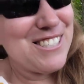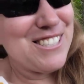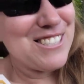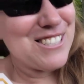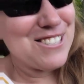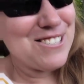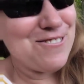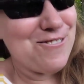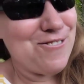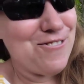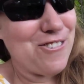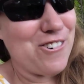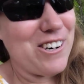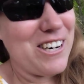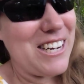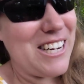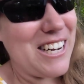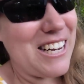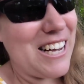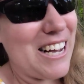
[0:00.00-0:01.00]
is just
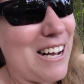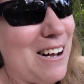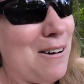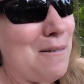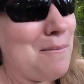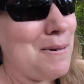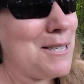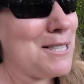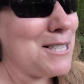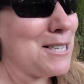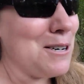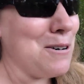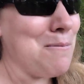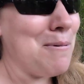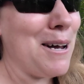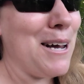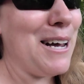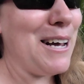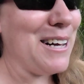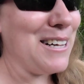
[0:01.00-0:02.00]
freaking out, pissing her
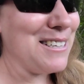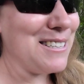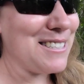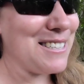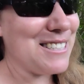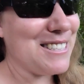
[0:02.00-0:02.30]
pants,